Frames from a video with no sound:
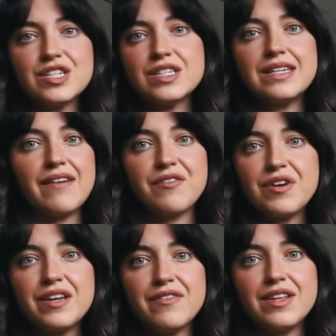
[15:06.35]
just never
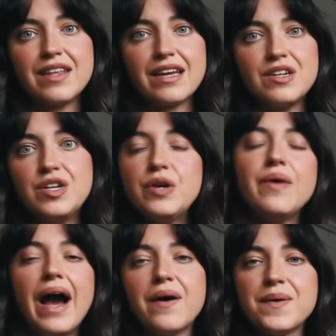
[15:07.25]
even like knew
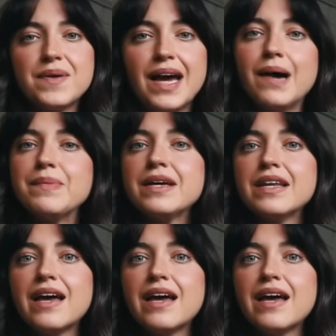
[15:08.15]
how it would happen,